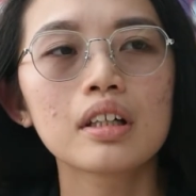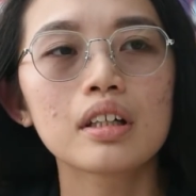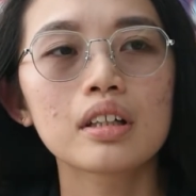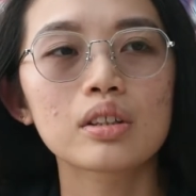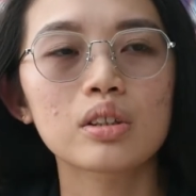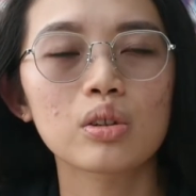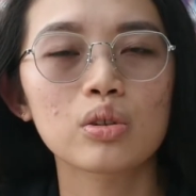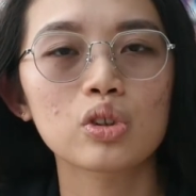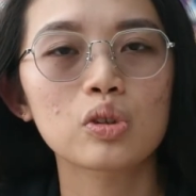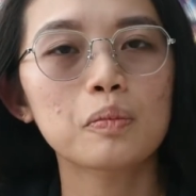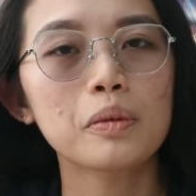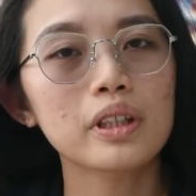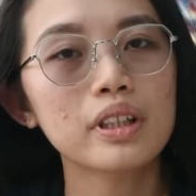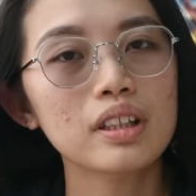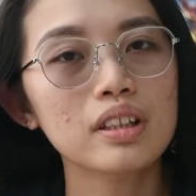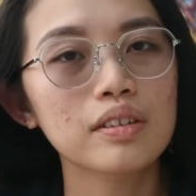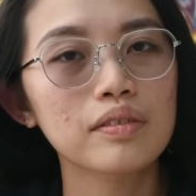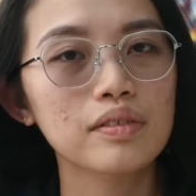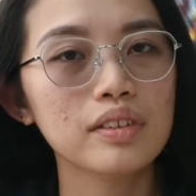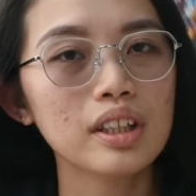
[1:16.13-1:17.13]
So,
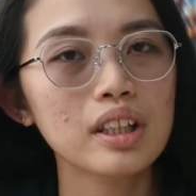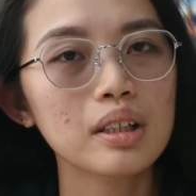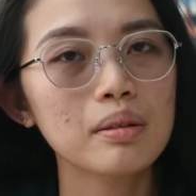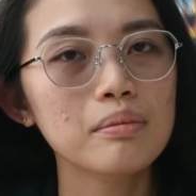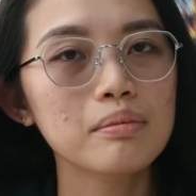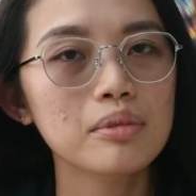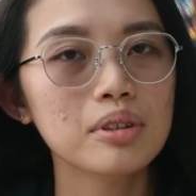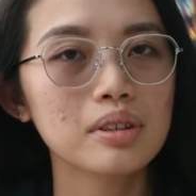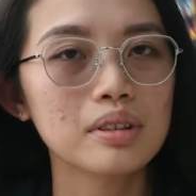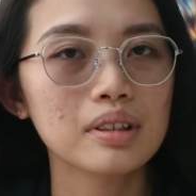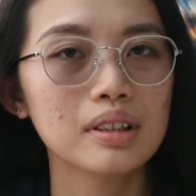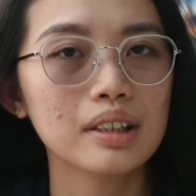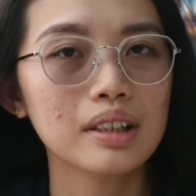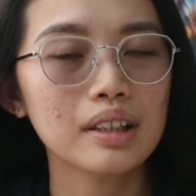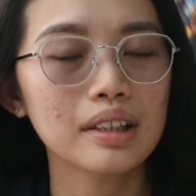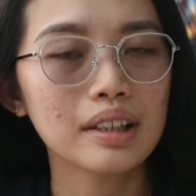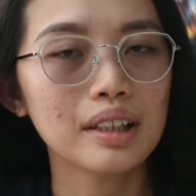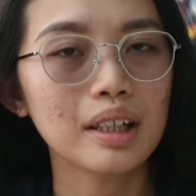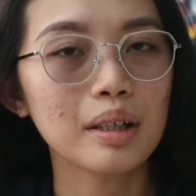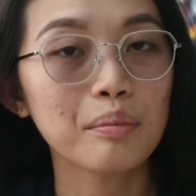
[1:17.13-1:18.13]
speaking of games,
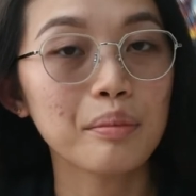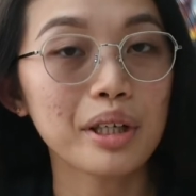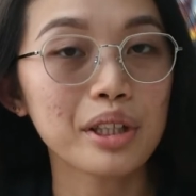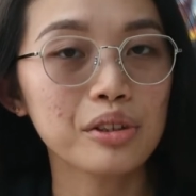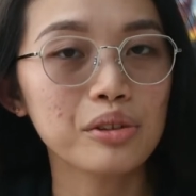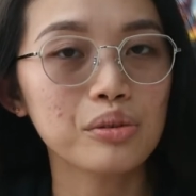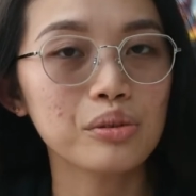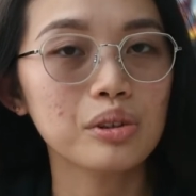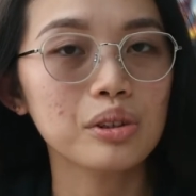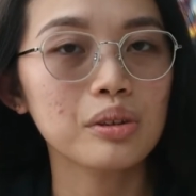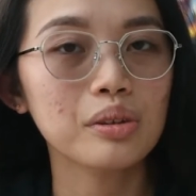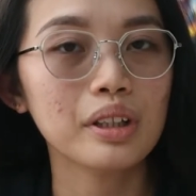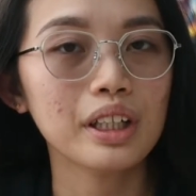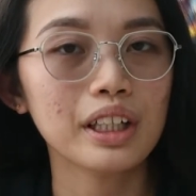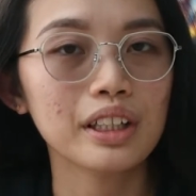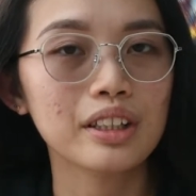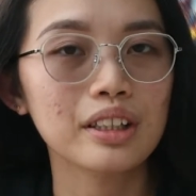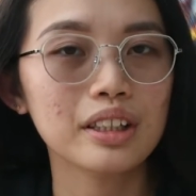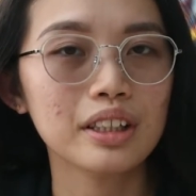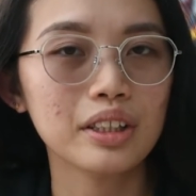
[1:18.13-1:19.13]
uh, my studio
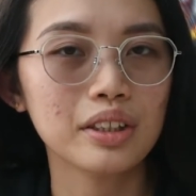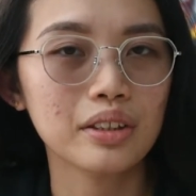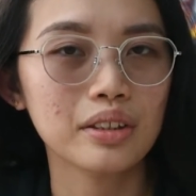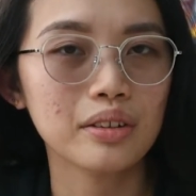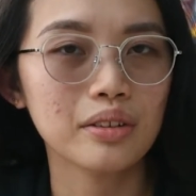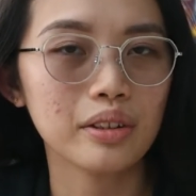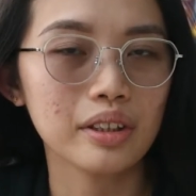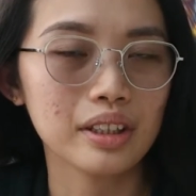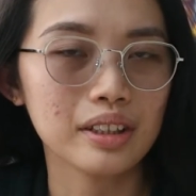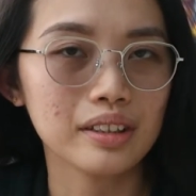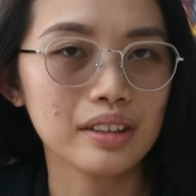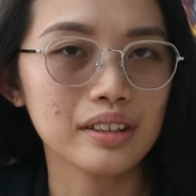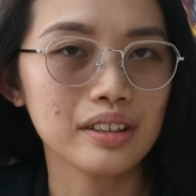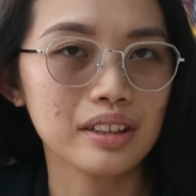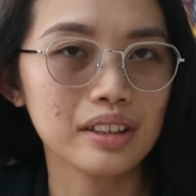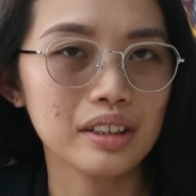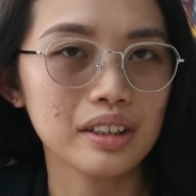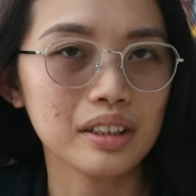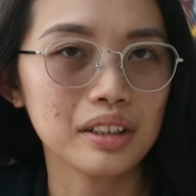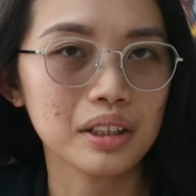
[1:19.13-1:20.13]
actually created
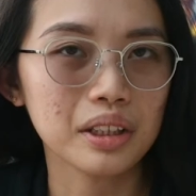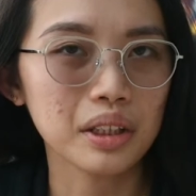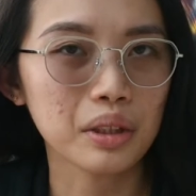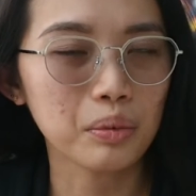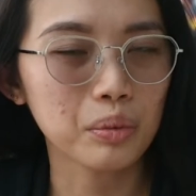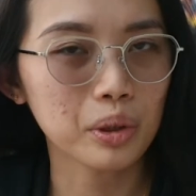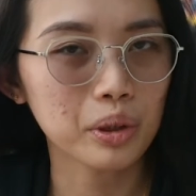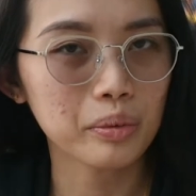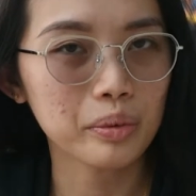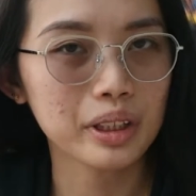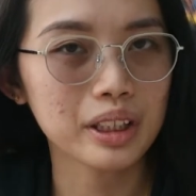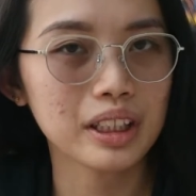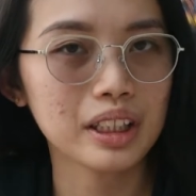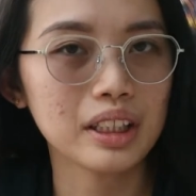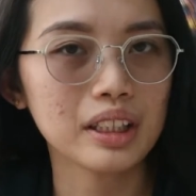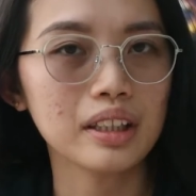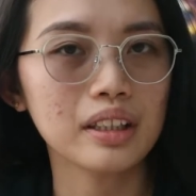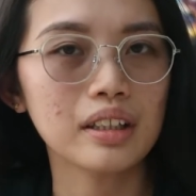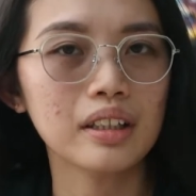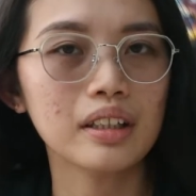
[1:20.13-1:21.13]
the award winning